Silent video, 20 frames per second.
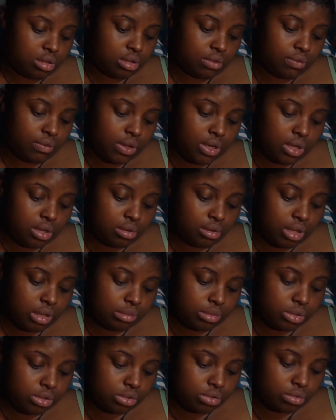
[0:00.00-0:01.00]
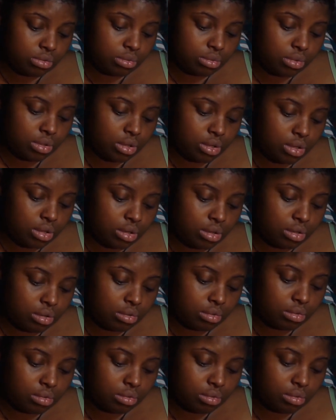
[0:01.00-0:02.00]
Video coming soon, y'all.
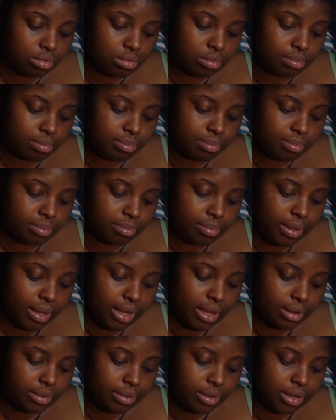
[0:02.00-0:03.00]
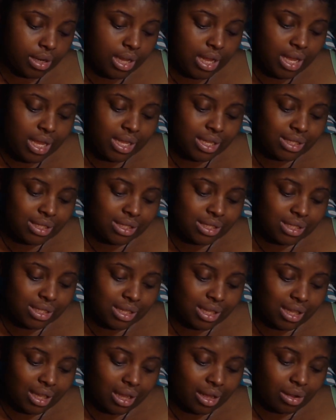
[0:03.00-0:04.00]
The power
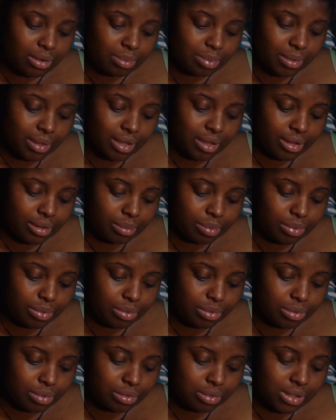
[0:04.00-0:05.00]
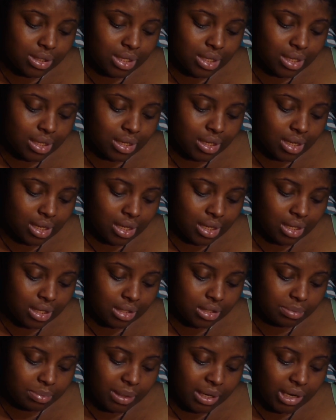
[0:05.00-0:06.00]
scalp ampule
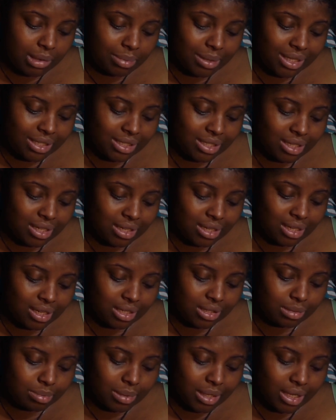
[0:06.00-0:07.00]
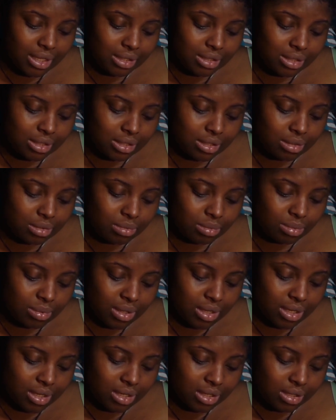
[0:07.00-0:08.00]
10x powered by 10x by 10.
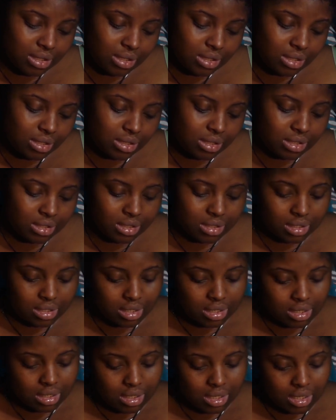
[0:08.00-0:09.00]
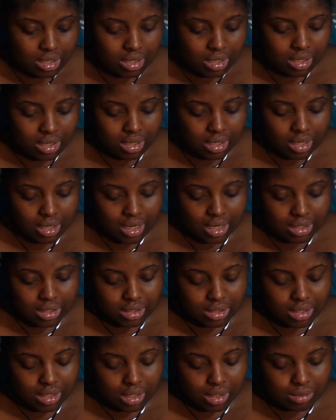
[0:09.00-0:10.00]
What? It got the
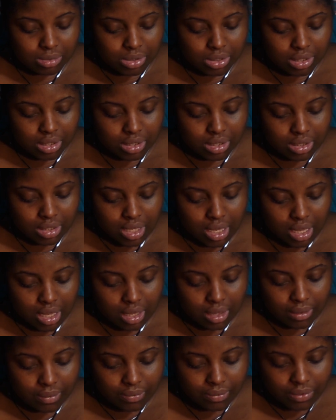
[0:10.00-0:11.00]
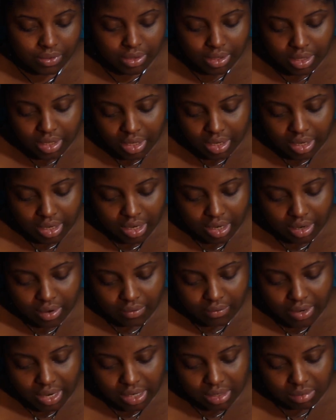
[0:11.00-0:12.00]
same shit as that. Pair of
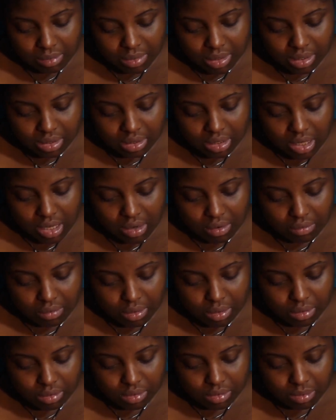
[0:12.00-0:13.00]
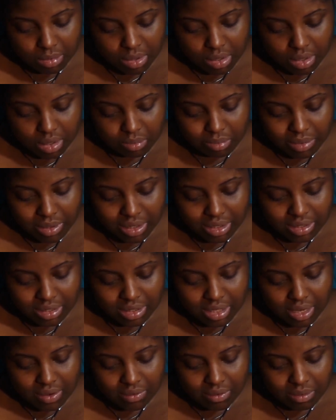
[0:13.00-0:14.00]
vitamins and rosemary.
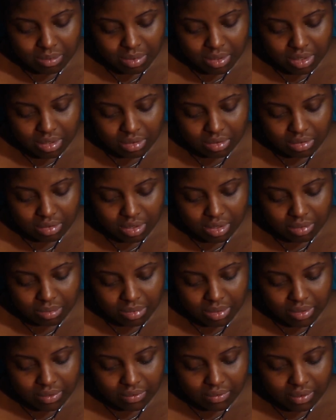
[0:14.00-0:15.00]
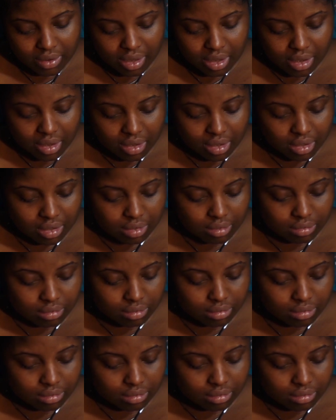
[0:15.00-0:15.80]
B7, B3, and B5.